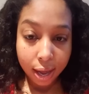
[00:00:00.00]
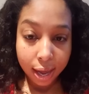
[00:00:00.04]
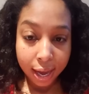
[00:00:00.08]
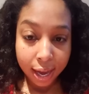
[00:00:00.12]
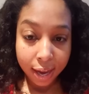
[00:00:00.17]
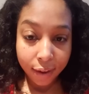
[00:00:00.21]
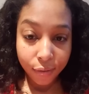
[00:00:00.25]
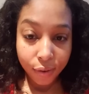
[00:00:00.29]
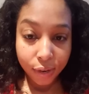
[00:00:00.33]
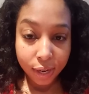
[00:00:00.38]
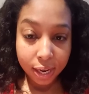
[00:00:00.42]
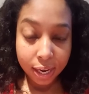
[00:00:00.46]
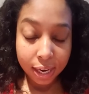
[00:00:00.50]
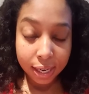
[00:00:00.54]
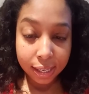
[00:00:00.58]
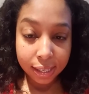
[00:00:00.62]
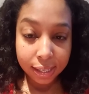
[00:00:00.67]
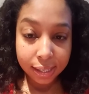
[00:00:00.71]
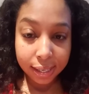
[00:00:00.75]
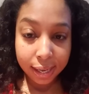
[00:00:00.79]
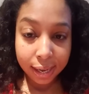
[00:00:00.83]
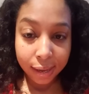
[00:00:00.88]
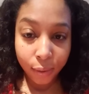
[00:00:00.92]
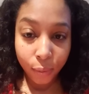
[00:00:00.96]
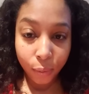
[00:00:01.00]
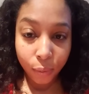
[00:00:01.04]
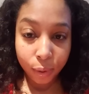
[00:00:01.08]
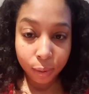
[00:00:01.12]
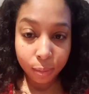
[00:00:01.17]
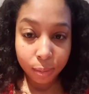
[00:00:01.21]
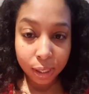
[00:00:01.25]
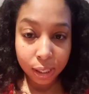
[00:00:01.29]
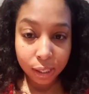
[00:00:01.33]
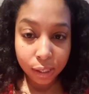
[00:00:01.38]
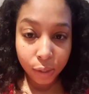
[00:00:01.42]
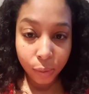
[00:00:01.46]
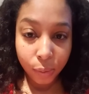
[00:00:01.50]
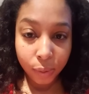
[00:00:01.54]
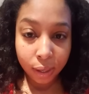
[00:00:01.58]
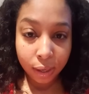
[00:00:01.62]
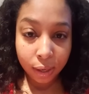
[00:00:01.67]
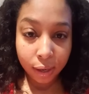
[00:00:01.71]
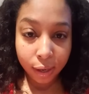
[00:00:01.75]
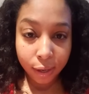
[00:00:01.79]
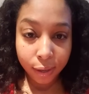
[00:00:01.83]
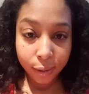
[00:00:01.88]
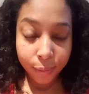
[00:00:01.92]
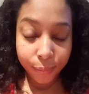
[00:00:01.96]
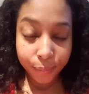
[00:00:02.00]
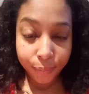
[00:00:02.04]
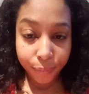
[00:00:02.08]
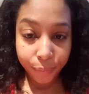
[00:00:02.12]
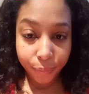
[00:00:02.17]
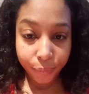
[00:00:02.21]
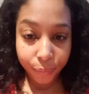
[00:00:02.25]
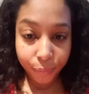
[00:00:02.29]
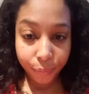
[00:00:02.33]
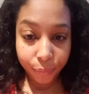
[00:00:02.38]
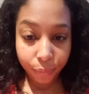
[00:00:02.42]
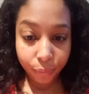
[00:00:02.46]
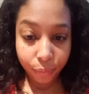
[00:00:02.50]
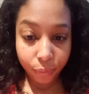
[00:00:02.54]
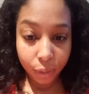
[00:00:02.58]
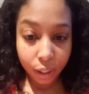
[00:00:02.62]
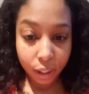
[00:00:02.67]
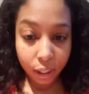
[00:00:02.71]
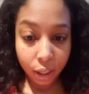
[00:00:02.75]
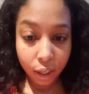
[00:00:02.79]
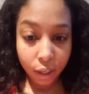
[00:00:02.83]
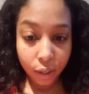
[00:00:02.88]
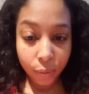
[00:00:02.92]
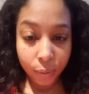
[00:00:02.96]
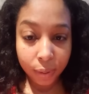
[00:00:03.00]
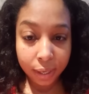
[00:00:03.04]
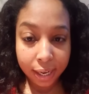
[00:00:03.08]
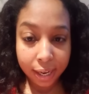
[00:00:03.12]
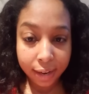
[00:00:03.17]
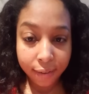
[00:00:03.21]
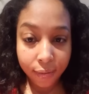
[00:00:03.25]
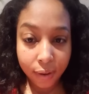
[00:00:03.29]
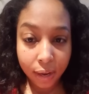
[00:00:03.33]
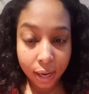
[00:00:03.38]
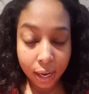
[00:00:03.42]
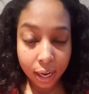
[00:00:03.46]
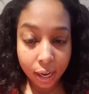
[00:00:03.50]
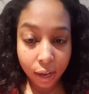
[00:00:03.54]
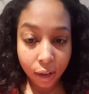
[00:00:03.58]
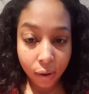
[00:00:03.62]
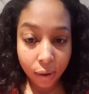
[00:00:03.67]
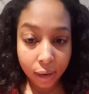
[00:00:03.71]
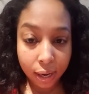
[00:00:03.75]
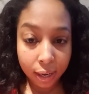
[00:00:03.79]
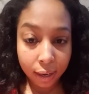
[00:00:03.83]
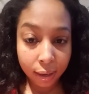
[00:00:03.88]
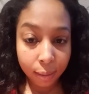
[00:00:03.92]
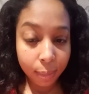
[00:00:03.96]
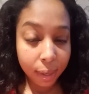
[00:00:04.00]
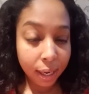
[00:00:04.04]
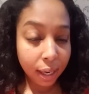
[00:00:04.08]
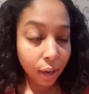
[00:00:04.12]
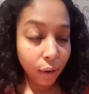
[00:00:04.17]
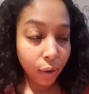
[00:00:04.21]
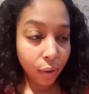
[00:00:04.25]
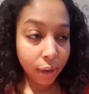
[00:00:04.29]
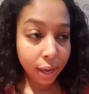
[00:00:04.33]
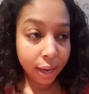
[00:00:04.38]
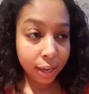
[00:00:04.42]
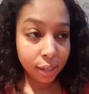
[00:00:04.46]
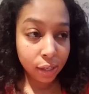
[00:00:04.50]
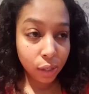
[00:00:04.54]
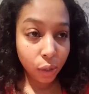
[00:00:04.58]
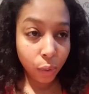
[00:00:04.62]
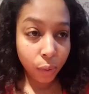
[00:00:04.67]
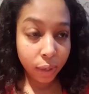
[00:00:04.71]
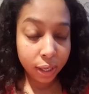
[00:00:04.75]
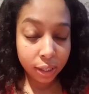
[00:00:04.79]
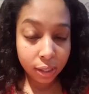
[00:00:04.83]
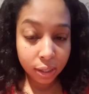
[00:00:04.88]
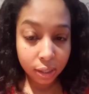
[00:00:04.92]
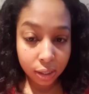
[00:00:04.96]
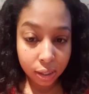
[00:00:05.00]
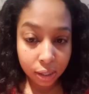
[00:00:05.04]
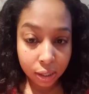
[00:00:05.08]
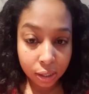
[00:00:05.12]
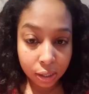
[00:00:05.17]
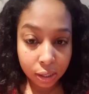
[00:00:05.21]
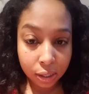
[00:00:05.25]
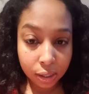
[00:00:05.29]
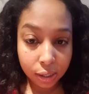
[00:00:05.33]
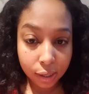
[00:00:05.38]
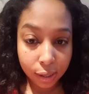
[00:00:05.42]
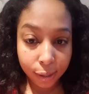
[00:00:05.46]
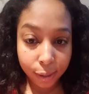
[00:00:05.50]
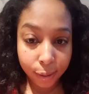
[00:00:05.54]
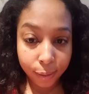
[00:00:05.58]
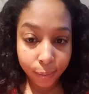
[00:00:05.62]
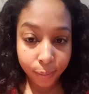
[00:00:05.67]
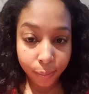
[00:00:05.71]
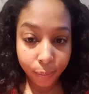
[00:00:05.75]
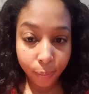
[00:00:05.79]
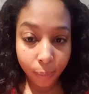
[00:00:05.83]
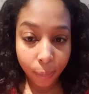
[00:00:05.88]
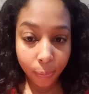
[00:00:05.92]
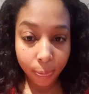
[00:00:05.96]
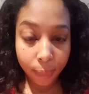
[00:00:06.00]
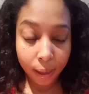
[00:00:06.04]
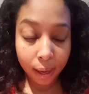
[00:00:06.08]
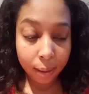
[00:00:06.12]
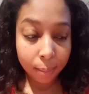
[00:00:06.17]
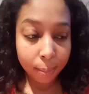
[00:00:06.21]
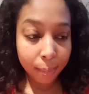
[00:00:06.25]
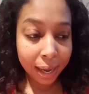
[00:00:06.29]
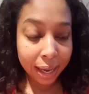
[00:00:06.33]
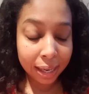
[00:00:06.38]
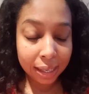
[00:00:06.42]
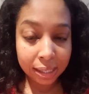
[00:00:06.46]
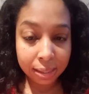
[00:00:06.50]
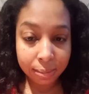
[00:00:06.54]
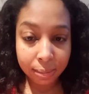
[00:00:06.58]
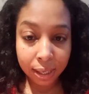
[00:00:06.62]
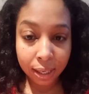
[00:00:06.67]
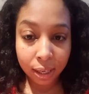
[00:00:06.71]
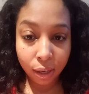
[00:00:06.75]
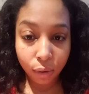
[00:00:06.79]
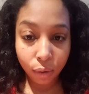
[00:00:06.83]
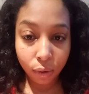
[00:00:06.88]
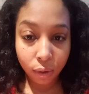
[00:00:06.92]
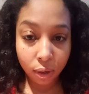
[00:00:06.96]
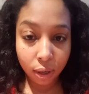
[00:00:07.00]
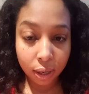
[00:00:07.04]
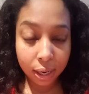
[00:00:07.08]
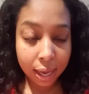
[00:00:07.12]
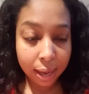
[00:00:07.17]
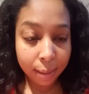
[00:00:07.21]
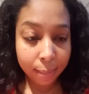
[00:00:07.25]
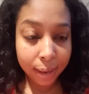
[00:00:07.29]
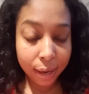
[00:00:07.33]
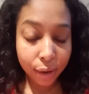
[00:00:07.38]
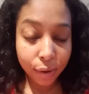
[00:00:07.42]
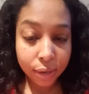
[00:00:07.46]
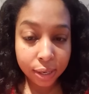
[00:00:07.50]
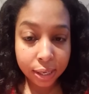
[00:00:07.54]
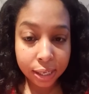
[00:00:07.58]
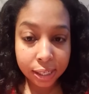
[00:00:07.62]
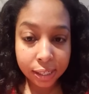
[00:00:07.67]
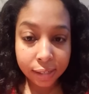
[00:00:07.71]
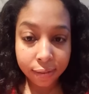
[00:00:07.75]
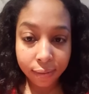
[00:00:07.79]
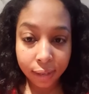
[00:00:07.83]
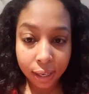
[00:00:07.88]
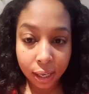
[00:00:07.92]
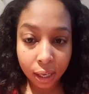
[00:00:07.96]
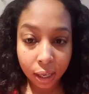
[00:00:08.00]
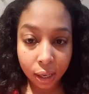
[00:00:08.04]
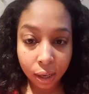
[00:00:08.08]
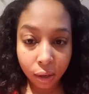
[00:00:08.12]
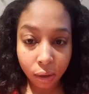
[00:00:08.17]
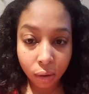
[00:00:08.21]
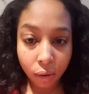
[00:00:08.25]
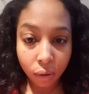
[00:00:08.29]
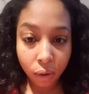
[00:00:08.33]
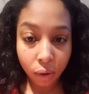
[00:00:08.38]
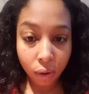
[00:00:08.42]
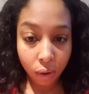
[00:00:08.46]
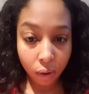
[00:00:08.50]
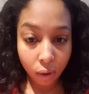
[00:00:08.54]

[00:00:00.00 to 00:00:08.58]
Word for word: after this, I will be doing, um, a Q&A video. Anybody who has questions, um, inbox me or comment on this video.